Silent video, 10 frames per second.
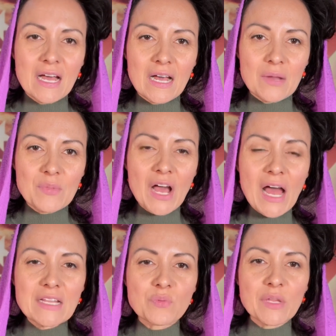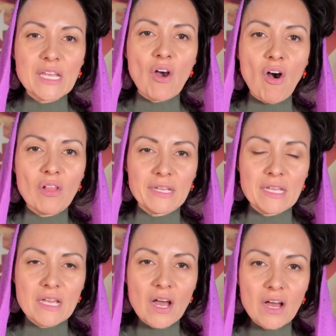God is really
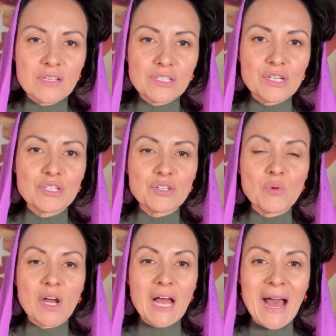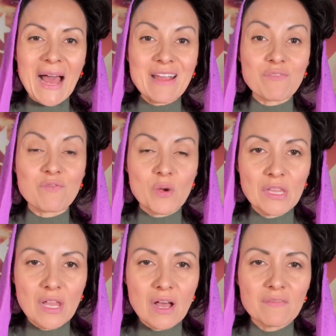calling us to a higher form
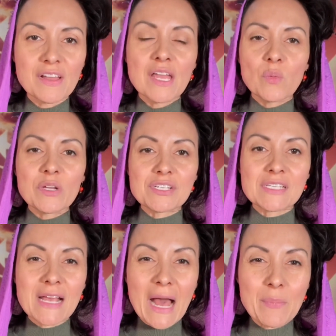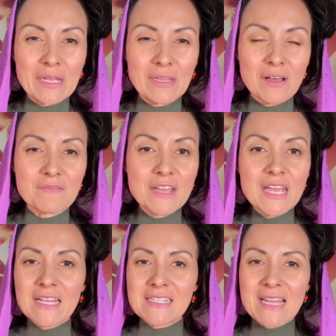of love, which is agape love.
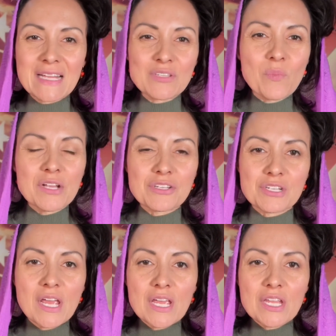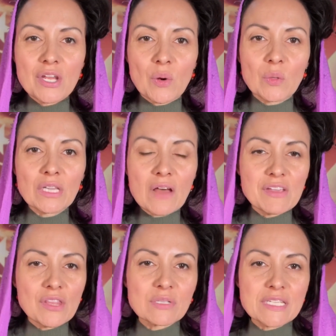It's not so much, you know,
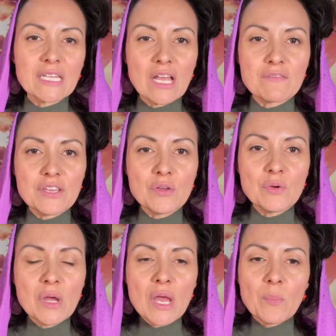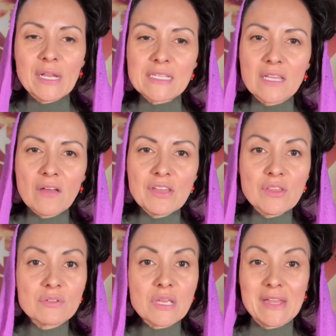loving those that love you, but it's loving
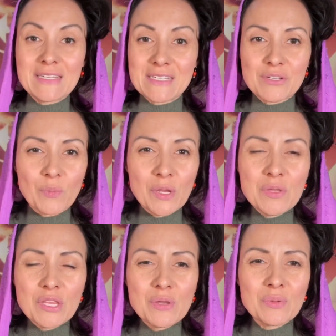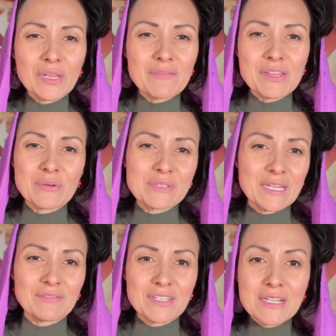those that may disagree with you, loving those
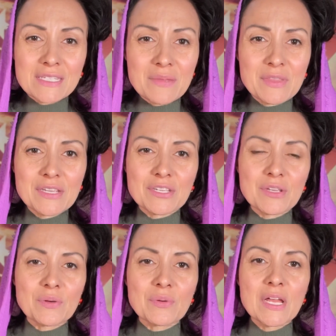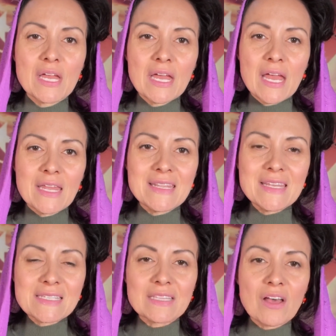that have done something to you. And
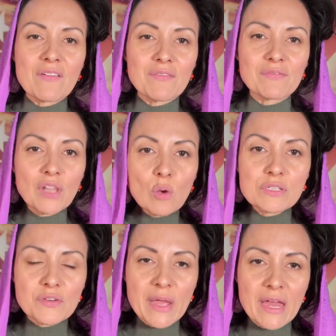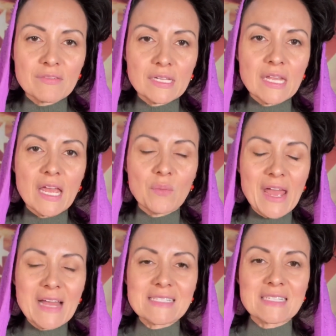this love flows from heaven. And
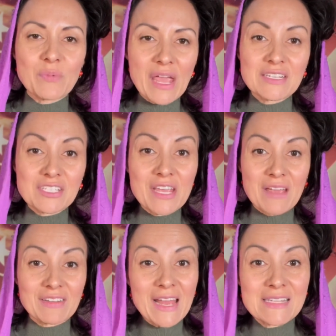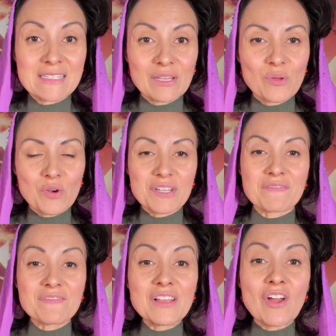we actually have to ask the Lord to
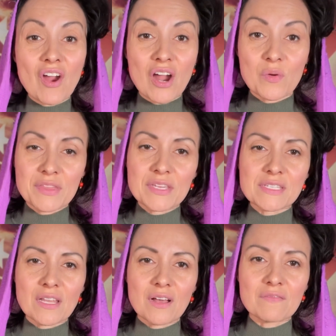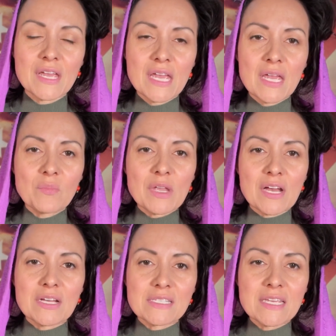fill our heart with this love,
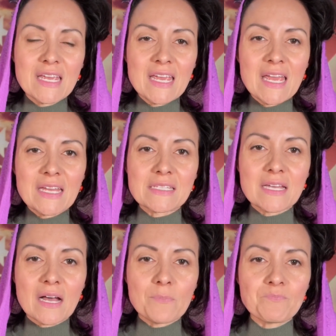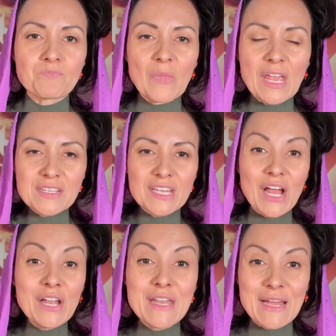because it's an
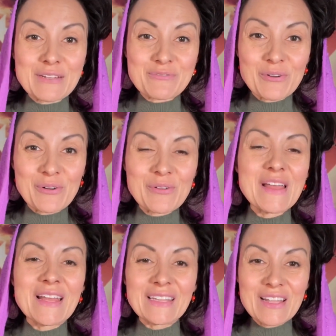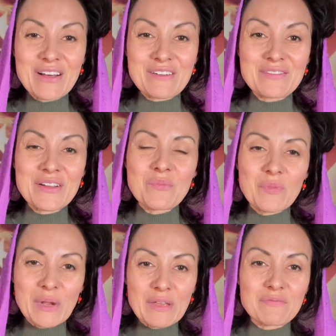unnatural love,
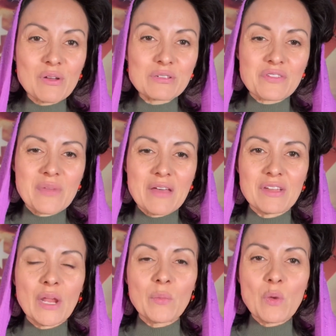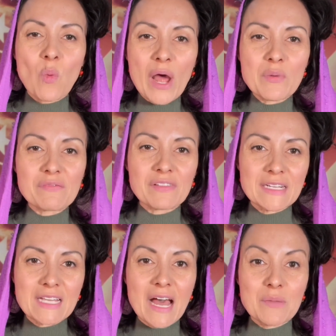but it flows from heaven. And we want to
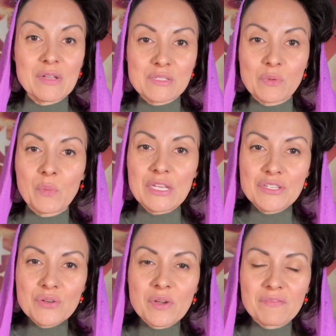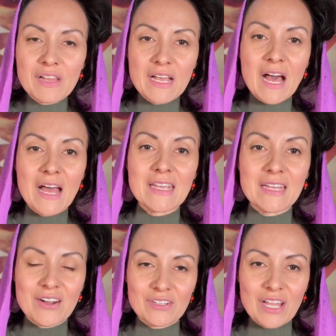reflect God, because when we do reflect God
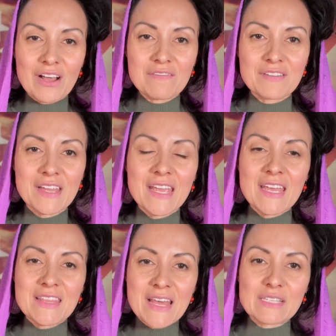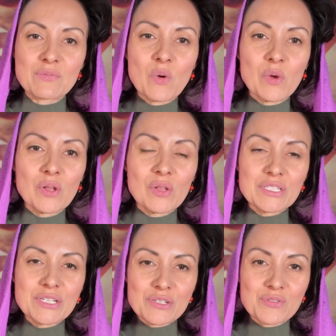in our love, that's what will
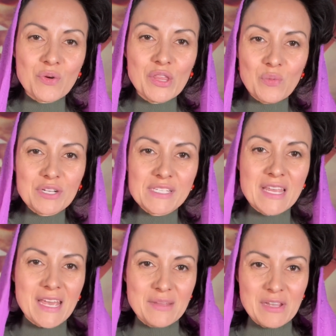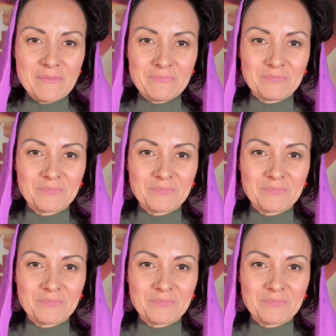destroy the works of the enemy.